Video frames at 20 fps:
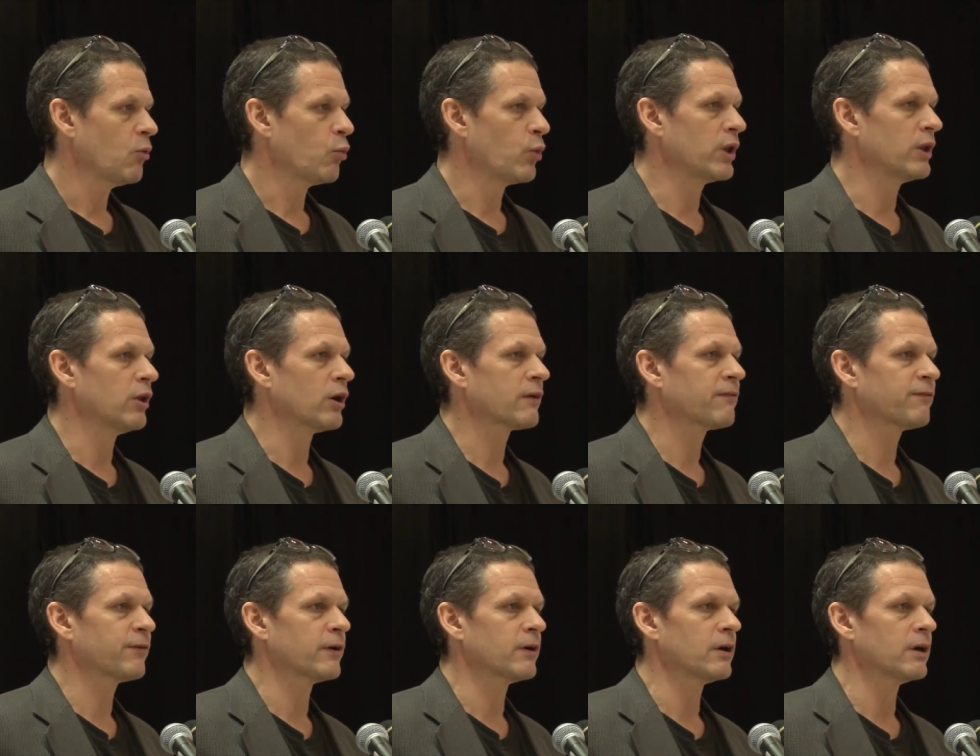we look
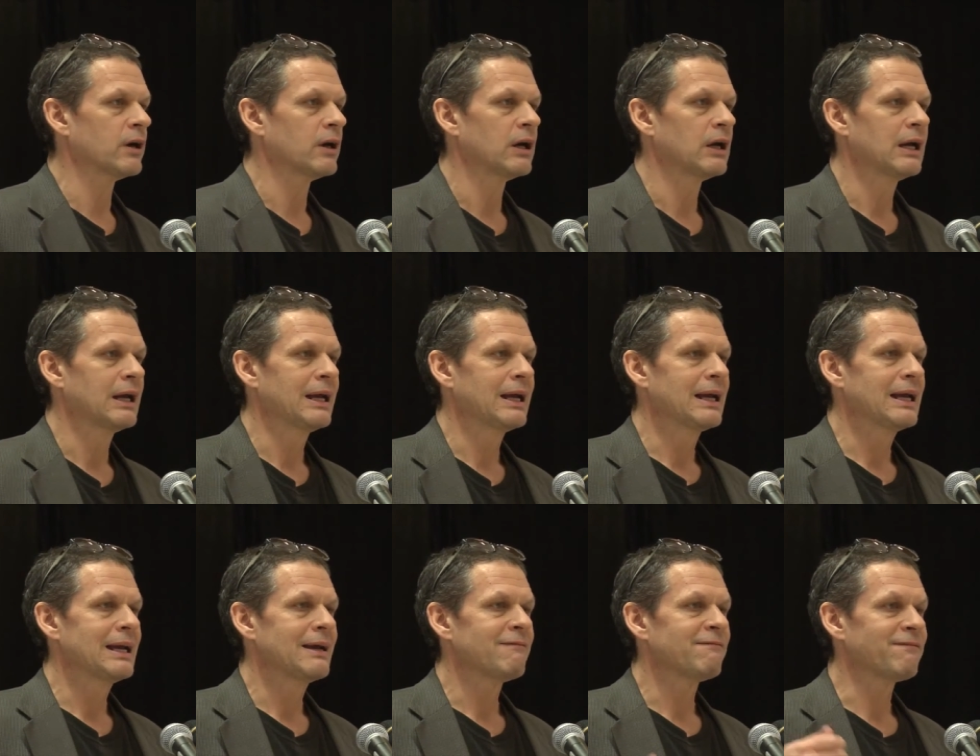for
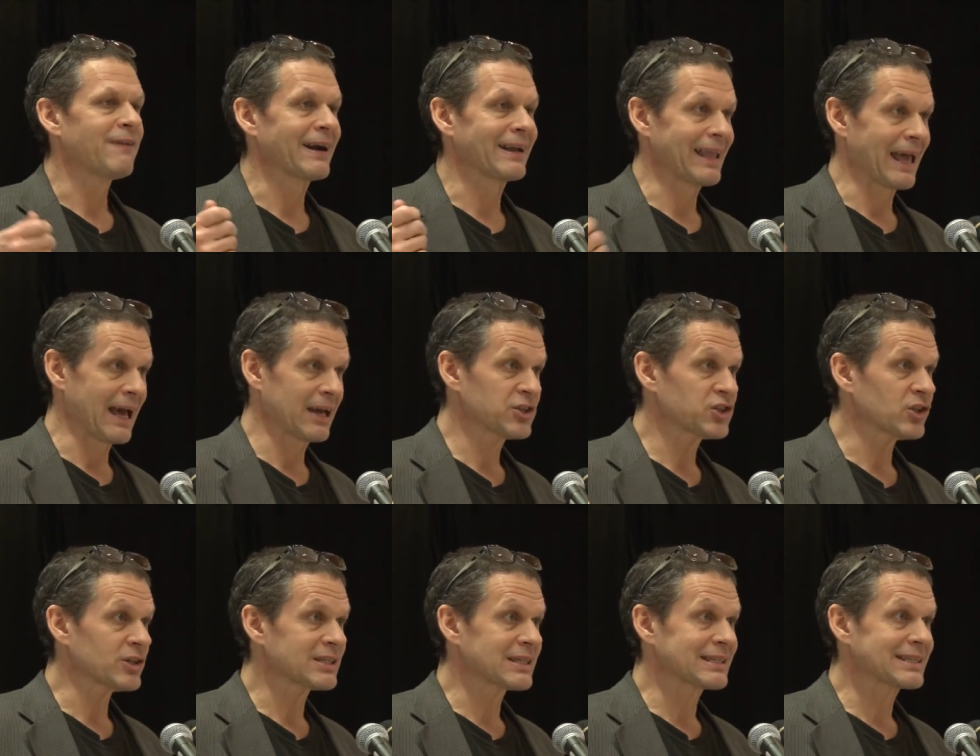
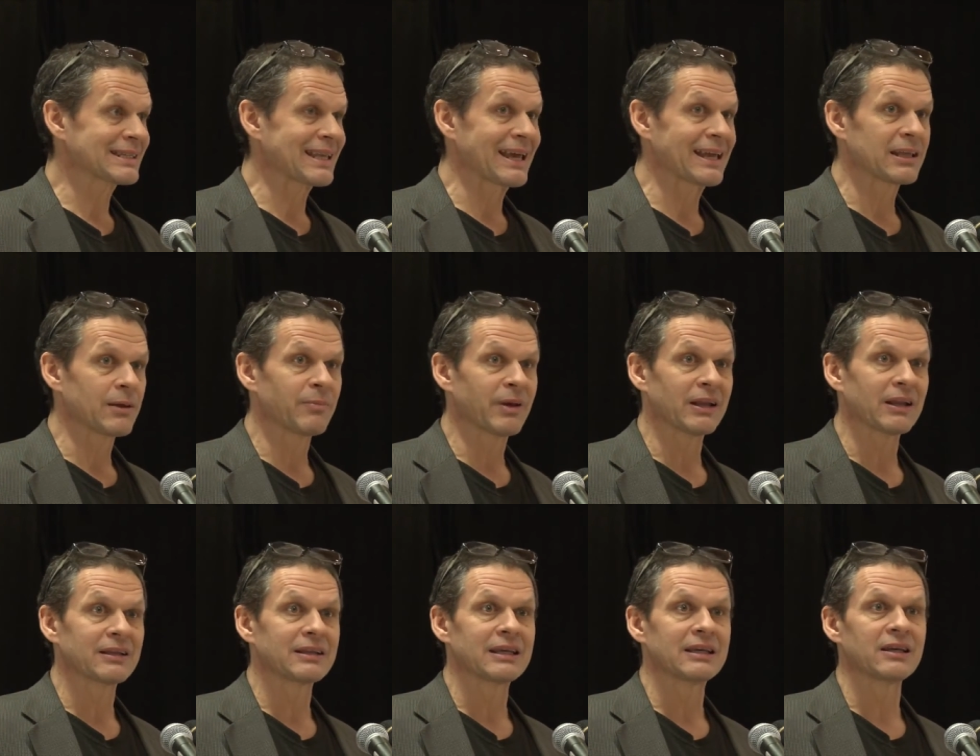financial
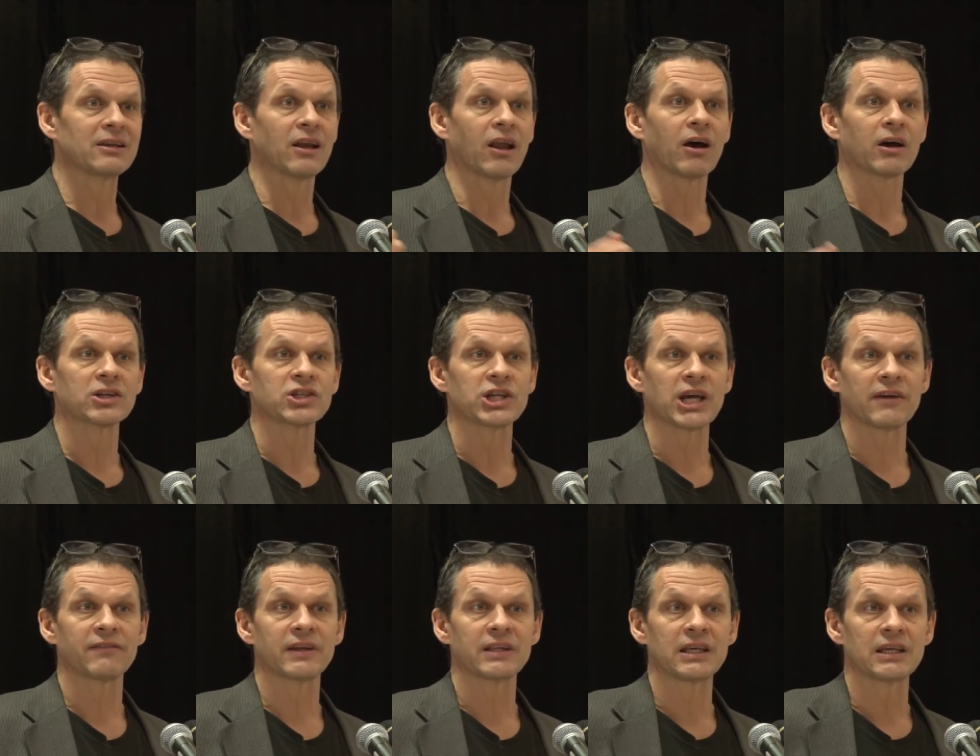sustainability and
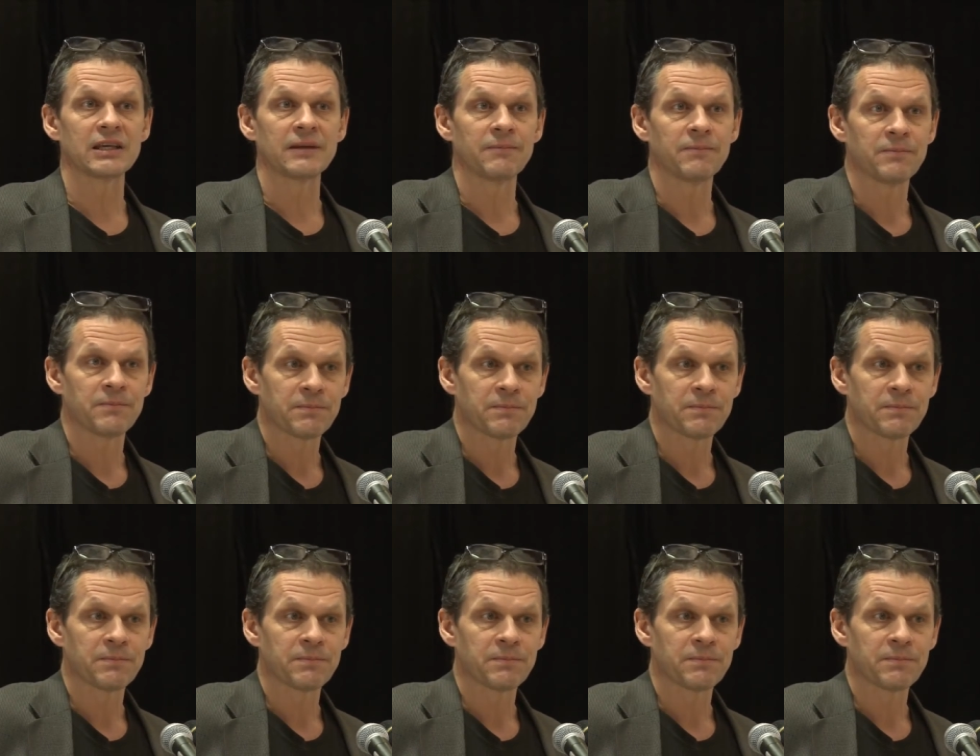longevity,